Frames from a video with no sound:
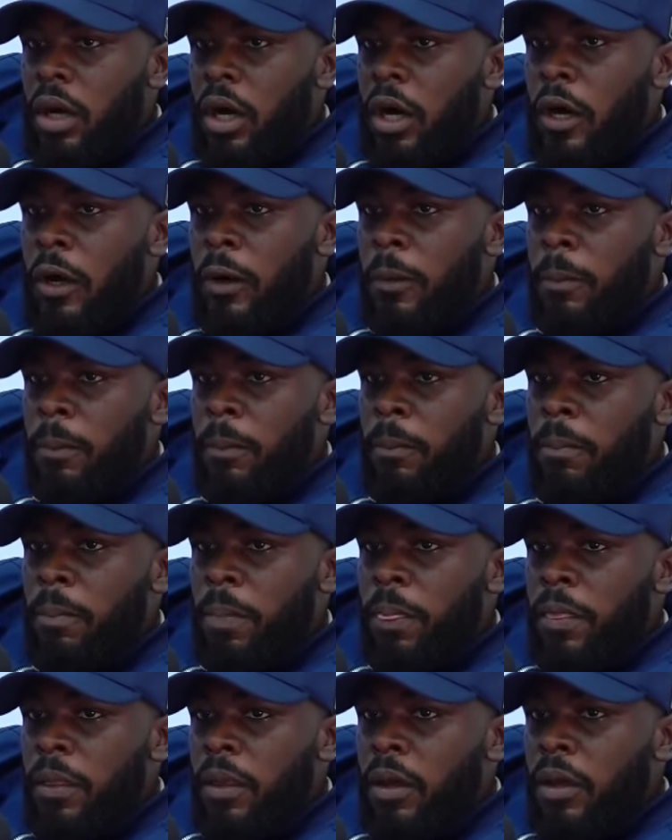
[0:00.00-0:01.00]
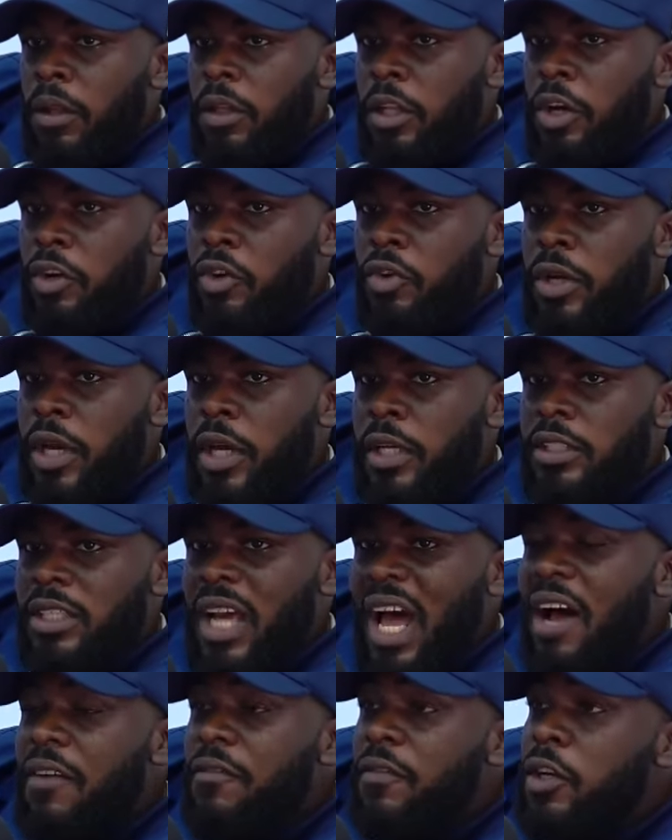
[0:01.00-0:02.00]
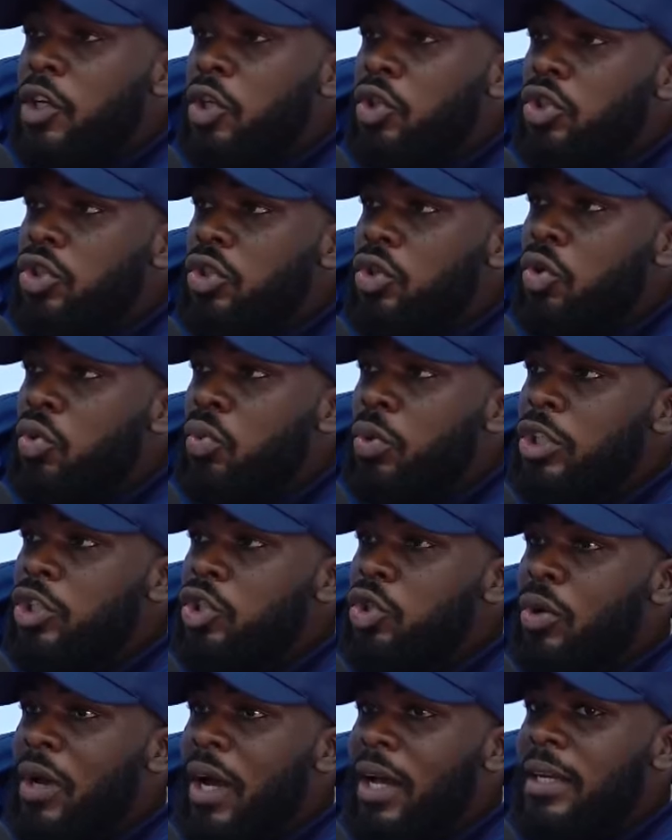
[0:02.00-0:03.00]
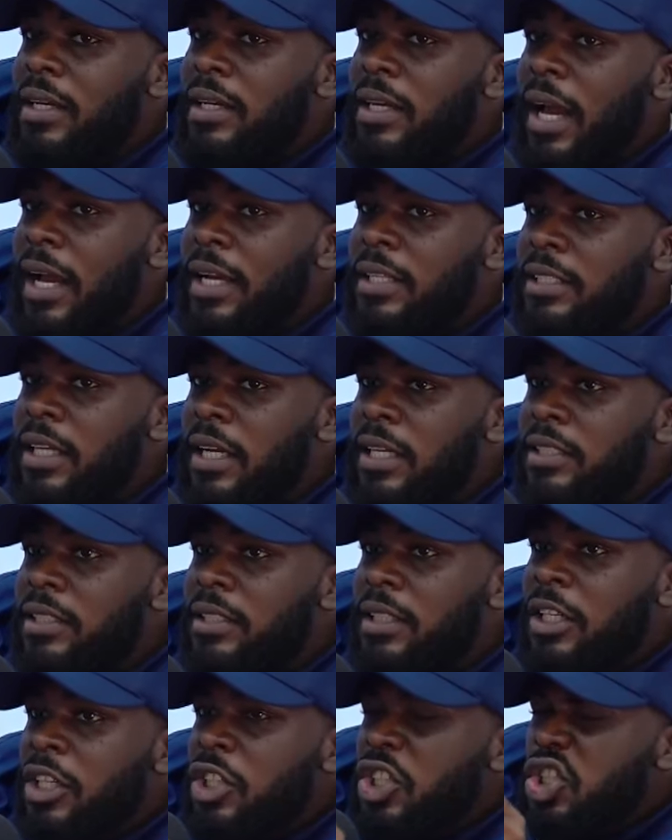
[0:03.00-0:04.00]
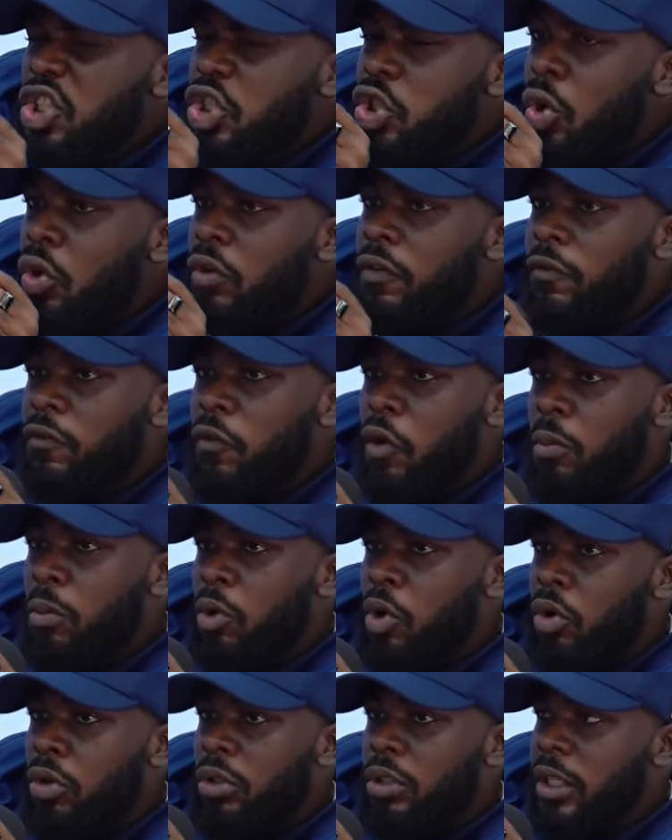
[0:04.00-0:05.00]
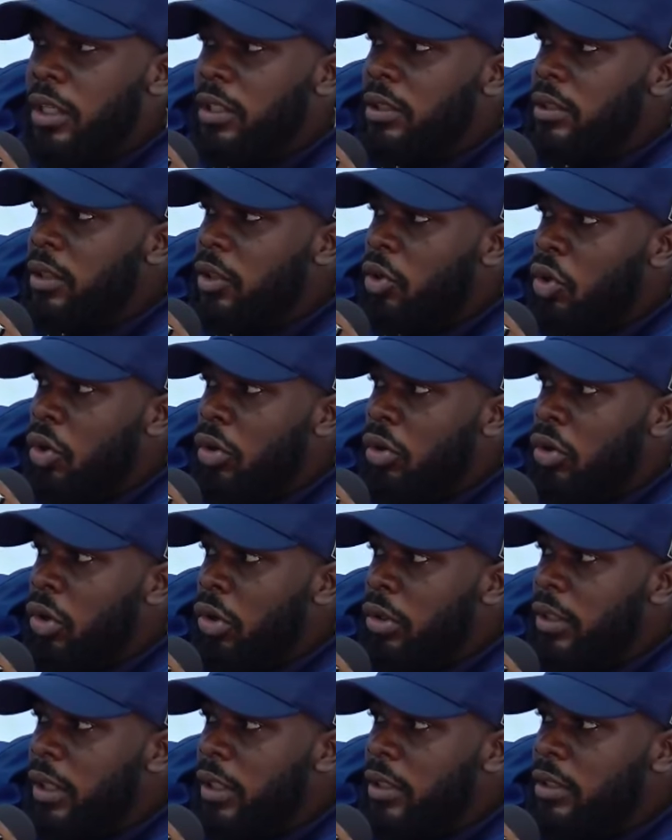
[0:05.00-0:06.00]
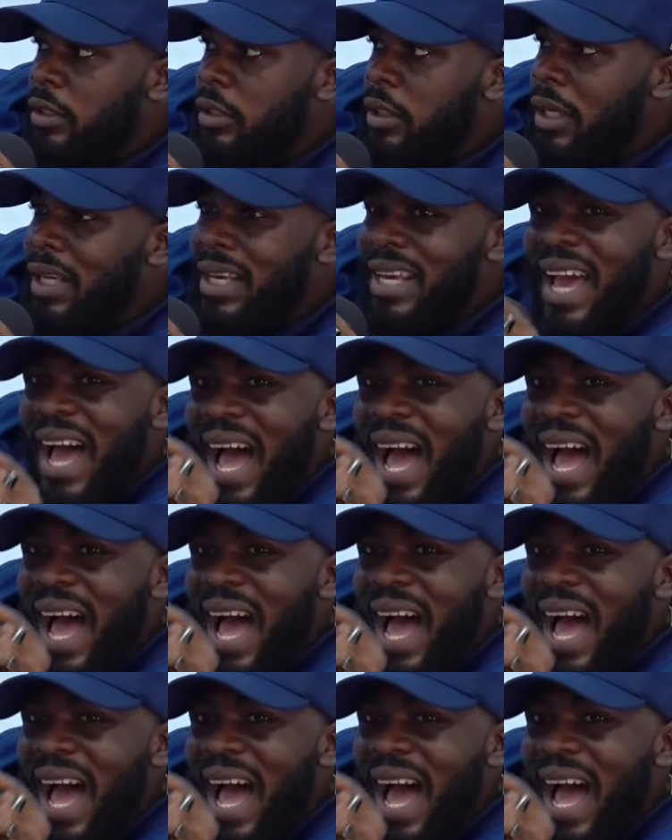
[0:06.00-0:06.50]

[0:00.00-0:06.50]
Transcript: um, They create avenues through which you can digest short-form content, yep. con content yep.